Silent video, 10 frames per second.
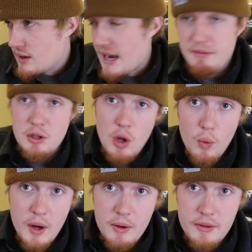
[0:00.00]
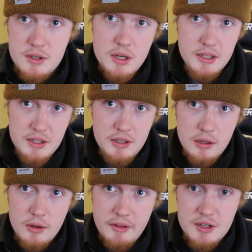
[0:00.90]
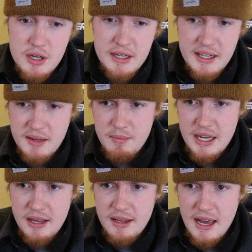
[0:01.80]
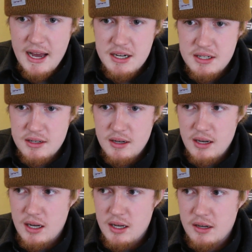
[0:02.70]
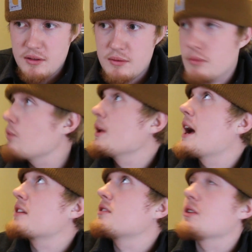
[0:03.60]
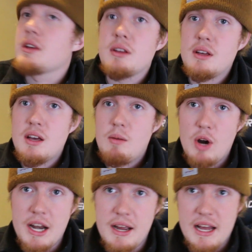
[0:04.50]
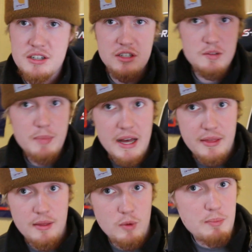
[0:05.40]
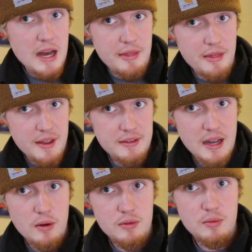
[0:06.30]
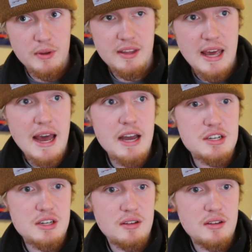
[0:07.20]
I have a loan out on the truck. I took a loan on the truck. I didn't buy it cash because Ray and I actually we bought this house with cash.